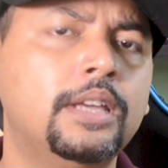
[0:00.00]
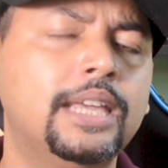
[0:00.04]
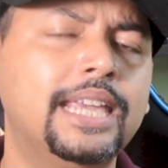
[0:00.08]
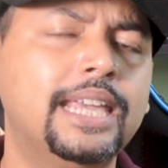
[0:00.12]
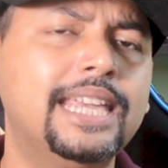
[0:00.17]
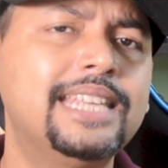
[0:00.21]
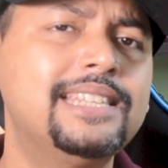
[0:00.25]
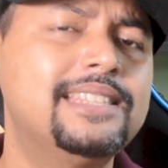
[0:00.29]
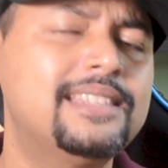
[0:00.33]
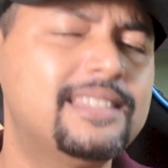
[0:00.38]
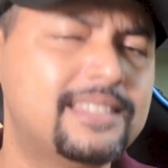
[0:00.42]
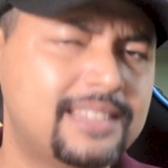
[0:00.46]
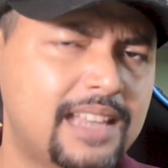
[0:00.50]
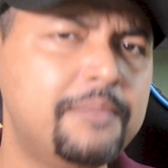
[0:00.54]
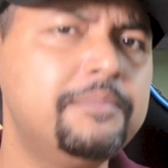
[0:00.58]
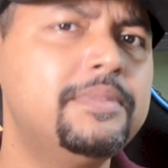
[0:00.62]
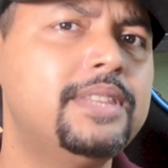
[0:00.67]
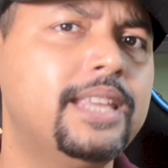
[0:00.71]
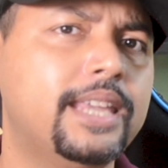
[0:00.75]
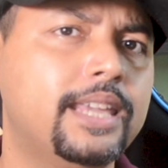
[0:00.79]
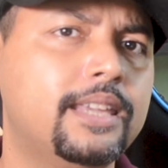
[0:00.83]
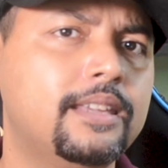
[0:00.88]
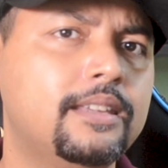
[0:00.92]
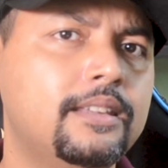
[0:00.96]
is
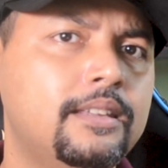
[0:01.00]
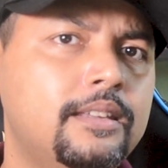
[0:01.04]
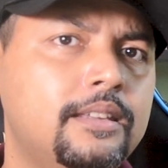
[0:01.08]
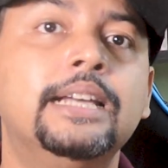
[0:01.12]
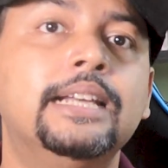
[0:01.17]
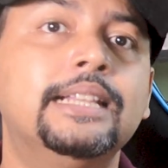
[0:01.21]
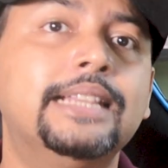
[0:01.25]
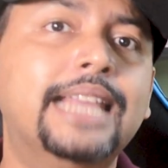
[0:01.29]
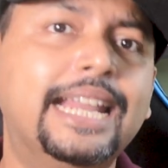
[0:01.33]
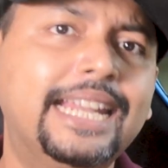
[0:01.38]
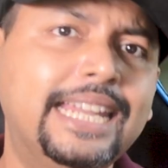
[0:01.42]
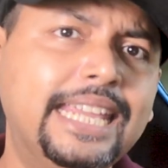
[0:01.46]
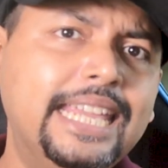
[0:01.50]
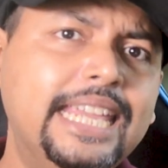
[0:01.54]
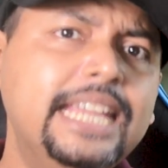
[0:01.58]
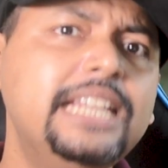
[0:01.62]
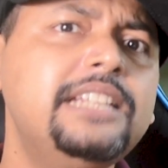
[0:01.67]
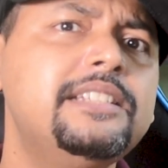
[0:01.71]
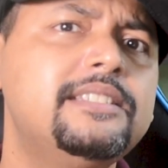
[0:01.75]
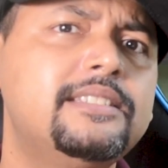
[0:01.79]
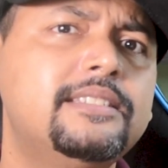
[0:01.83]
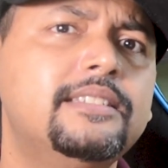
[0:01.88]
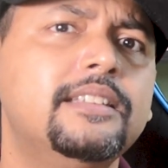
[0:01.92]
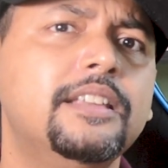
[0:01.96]
something that
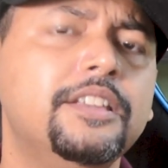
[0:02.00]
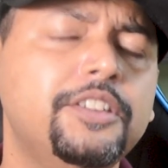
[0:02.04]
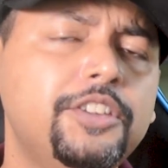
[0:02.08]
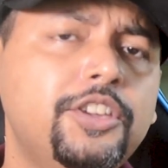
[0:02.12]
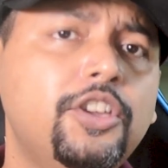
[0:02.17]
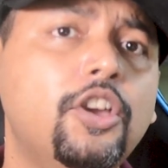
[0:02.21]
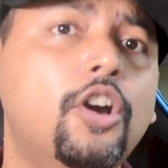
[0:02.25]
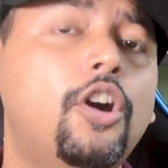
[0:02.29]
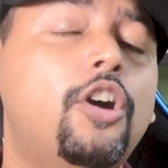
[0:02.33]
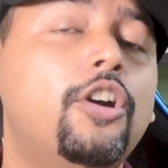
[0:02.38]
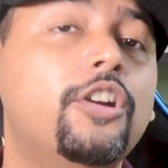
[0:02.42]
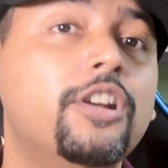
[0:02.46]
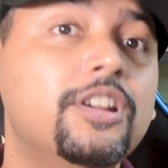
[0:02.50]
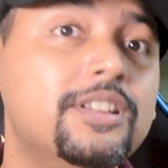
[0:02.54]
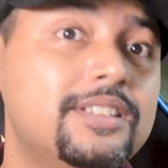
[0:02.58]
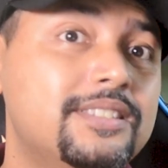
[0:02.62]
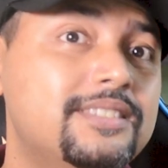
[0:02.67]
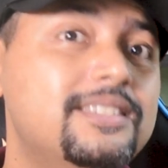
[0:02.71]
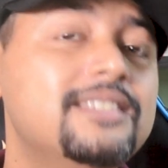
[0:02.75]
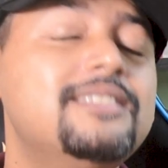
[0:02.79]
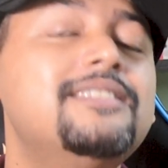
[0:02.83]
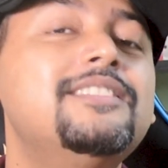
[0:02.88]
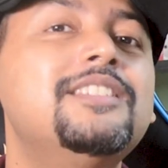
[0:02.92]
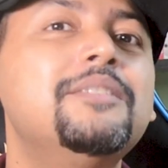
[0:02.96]
eats your
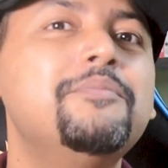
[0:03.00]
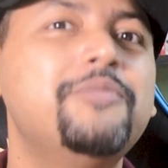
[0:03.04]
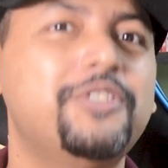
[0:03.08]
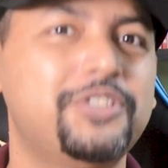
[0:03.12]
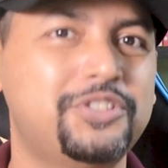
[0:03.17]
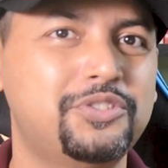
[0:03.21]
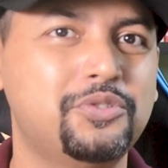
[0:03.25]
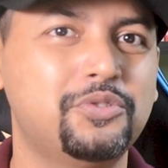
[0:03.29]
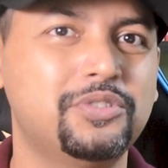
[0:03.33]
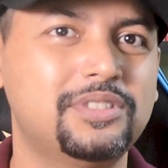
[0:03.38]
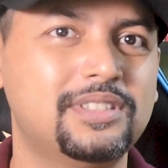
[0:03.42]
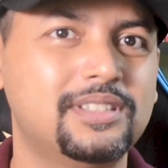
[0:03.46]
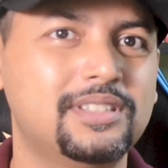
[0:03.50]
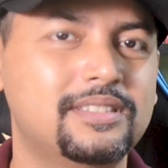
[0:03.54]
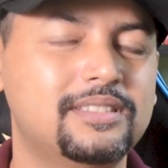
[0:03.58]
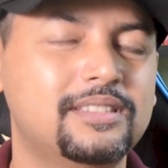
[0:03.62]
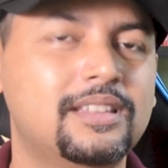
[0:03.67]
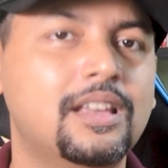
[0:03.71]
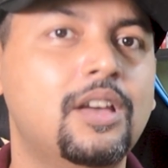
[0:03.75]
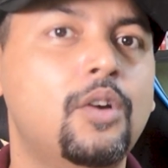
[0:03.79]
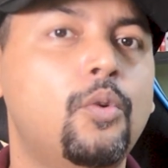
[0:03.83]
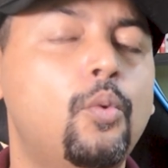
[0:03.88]
system resources,